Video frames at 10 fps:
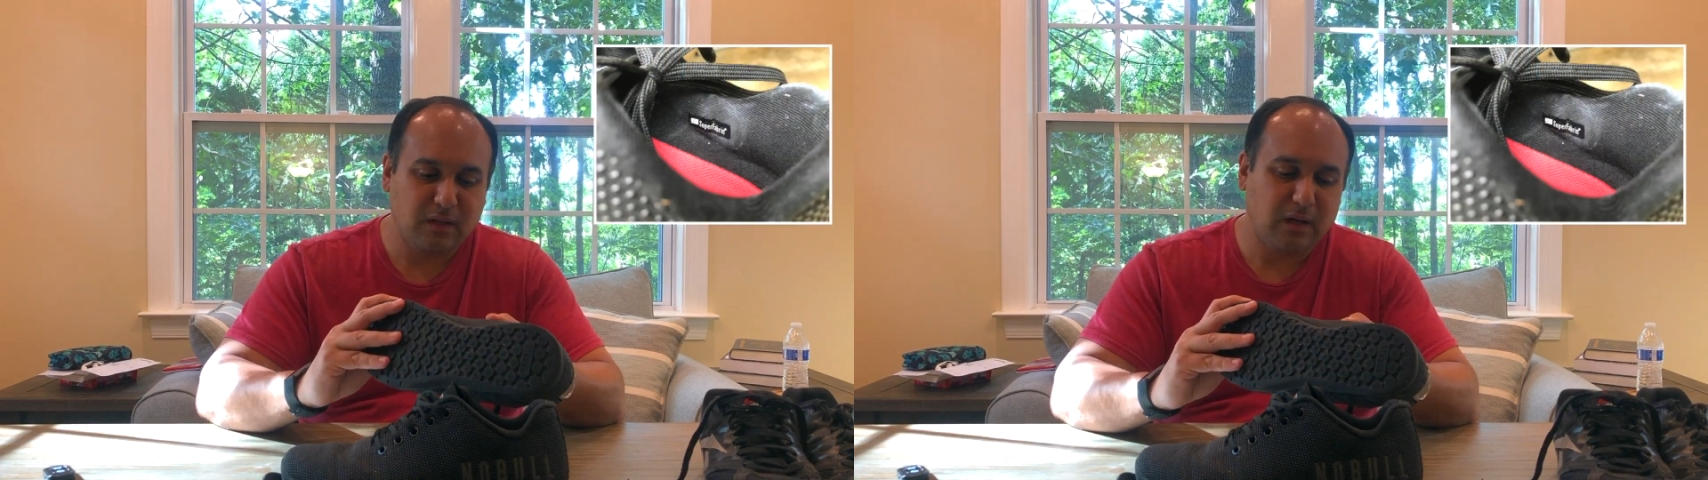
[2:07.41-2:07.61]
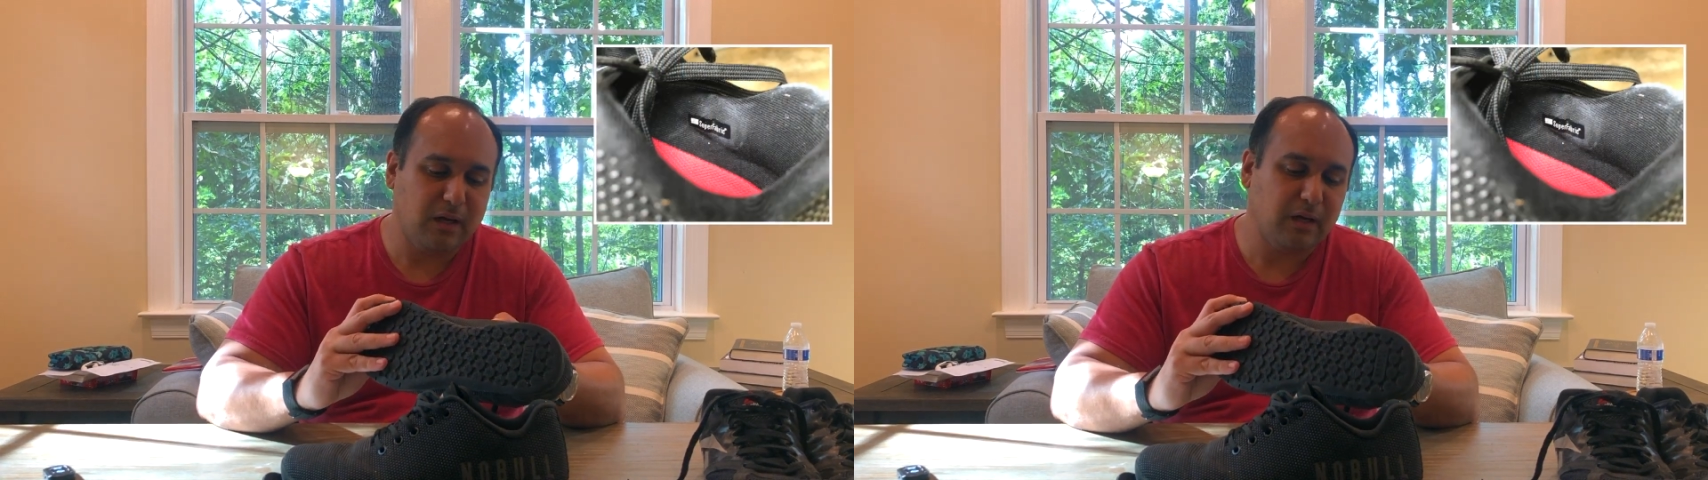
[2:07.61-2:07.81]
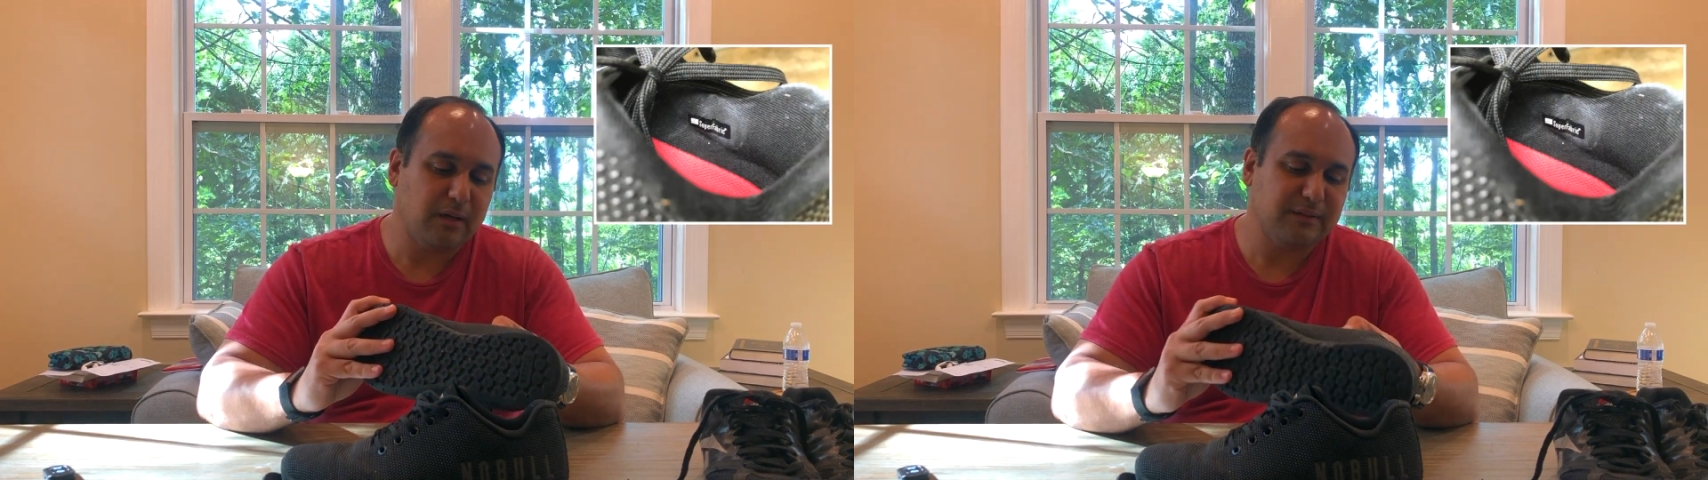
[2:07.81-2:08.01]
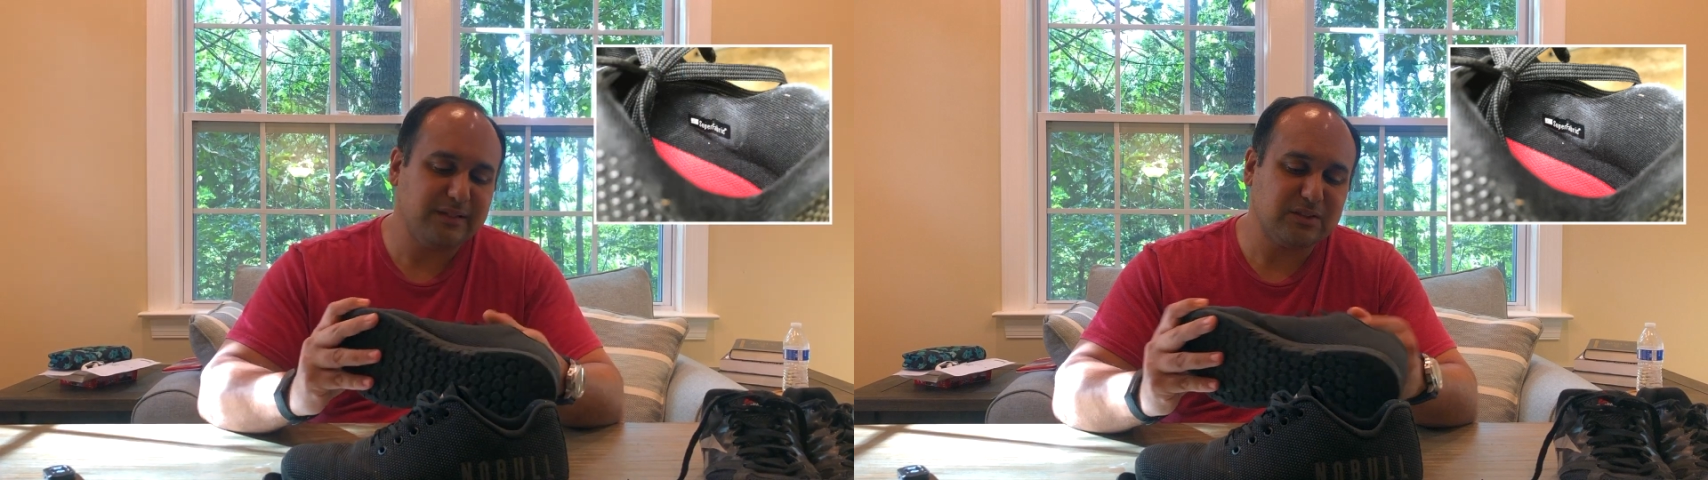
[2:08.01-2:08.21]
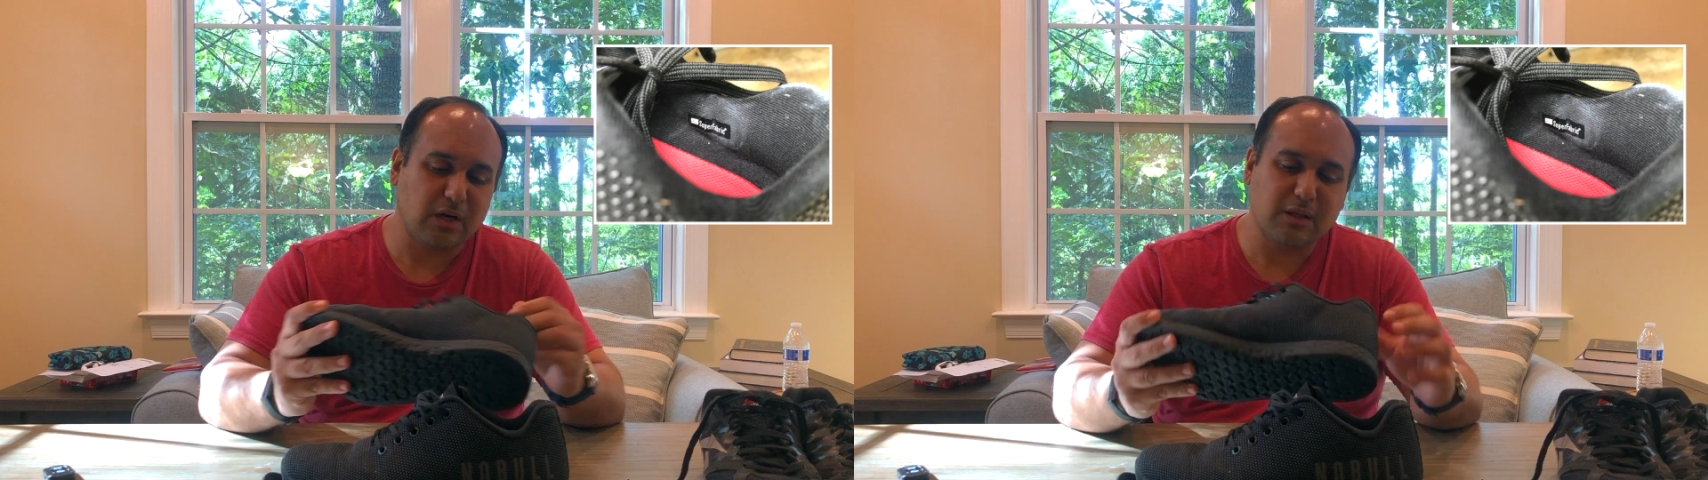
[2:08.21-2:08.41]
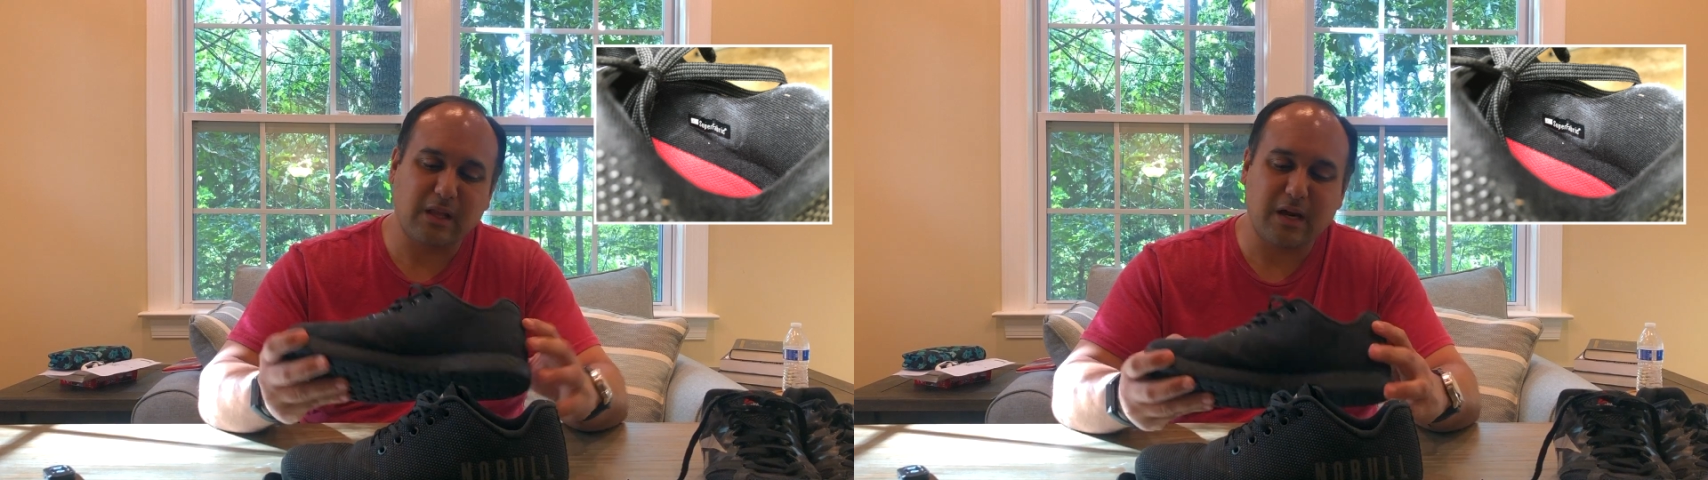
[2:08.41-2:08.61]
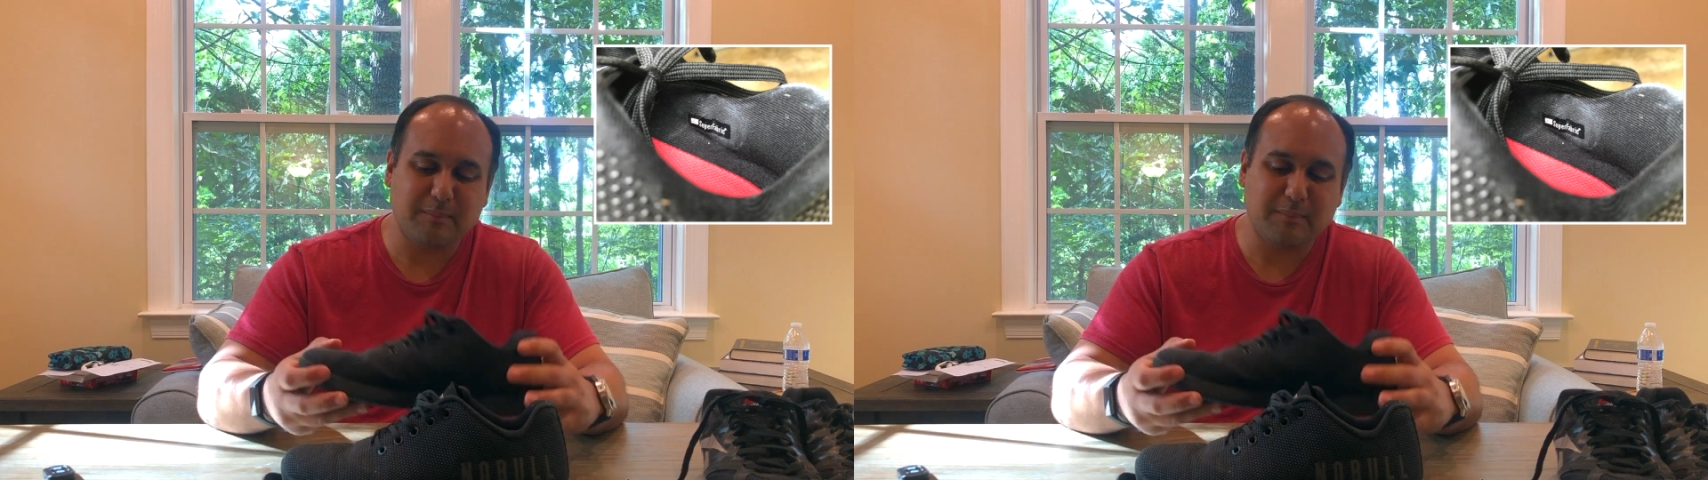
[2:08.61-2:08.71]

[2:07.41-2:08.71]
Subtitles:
They talk a lot